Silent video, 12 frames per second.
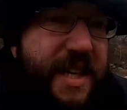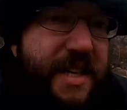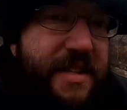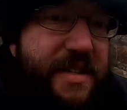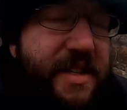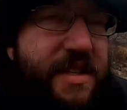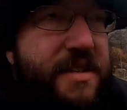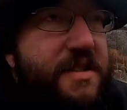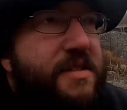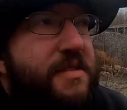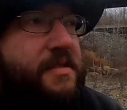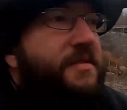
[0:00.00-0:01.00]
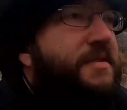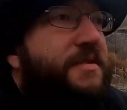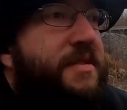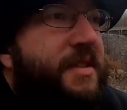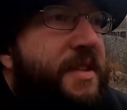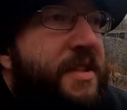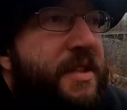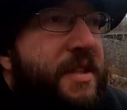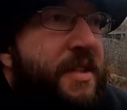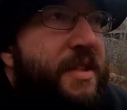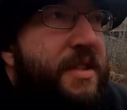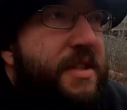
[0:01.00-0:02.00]
day of the year,
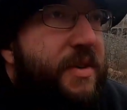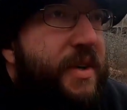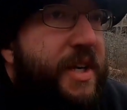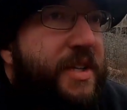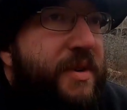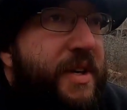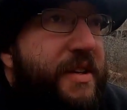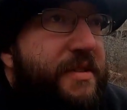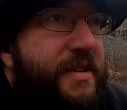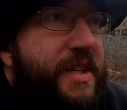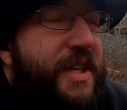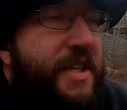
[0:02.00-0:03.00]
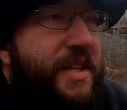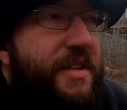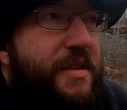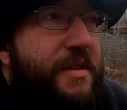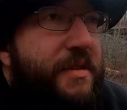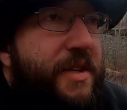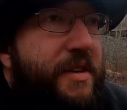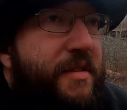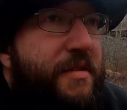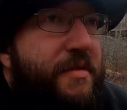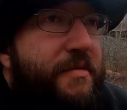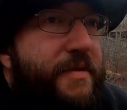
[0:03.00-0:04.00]
2023. I did a little
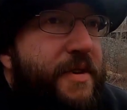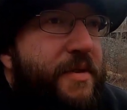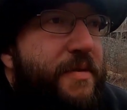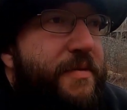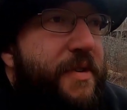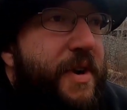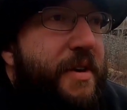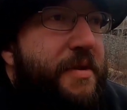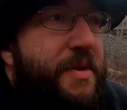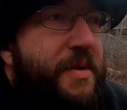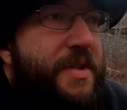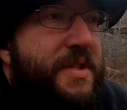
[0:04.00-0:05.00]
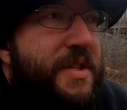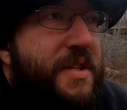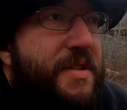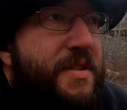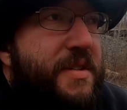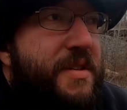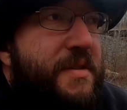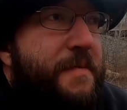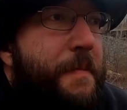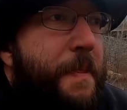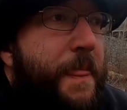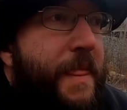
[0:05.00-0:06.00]
year in review for Outdoorsnings,
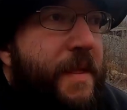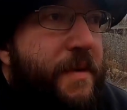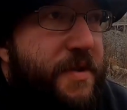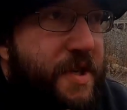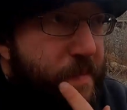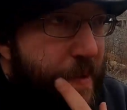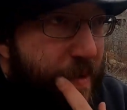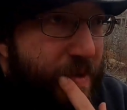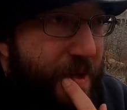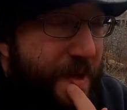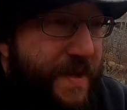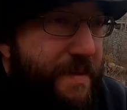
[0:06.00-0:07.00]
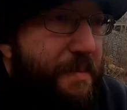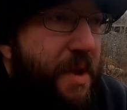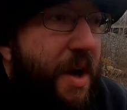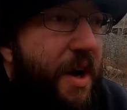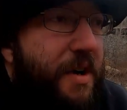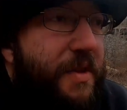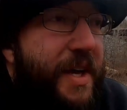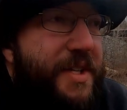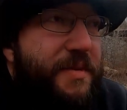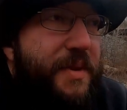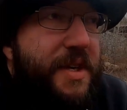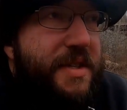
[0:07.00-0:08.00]
which I posted as a blog
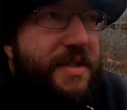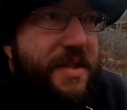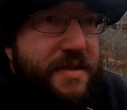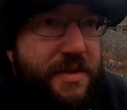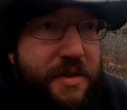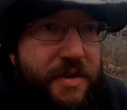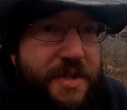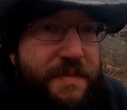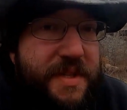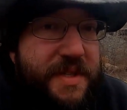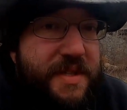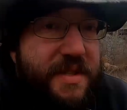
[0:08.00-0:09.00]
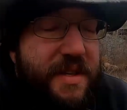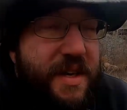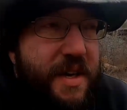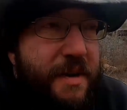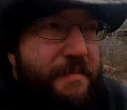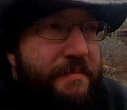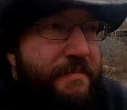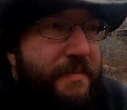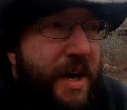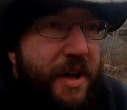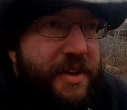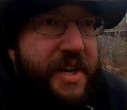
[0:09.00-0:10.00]
last week just because the Christmas
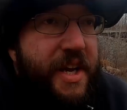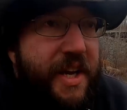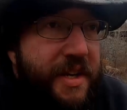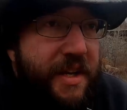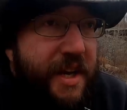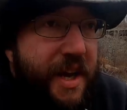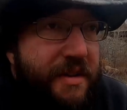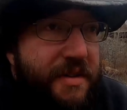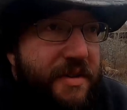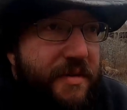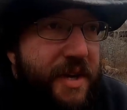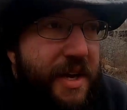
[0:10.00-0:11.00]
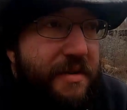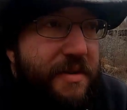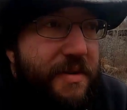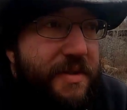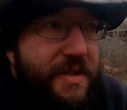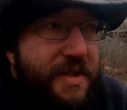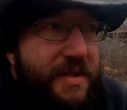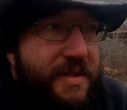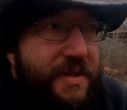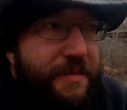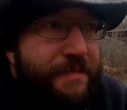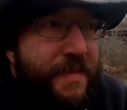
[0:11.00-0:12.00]
holiday I didn't get out to do any Outdoorsnings.
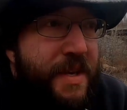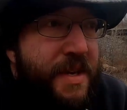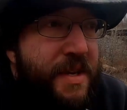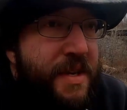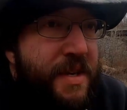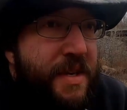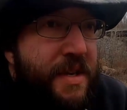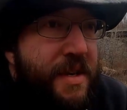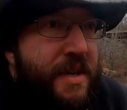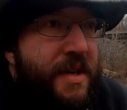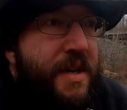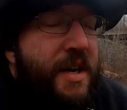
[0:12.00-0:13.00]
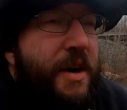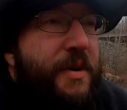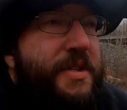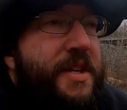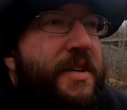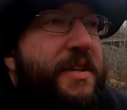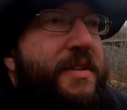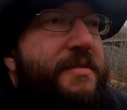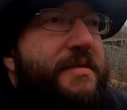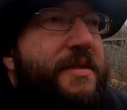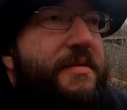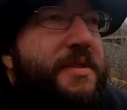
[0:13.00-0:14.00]
I was gonna
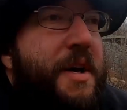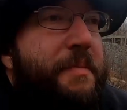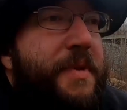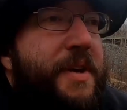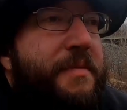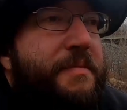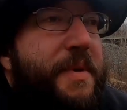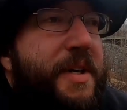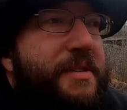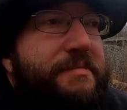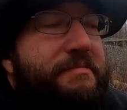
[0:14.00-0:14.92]
do something, but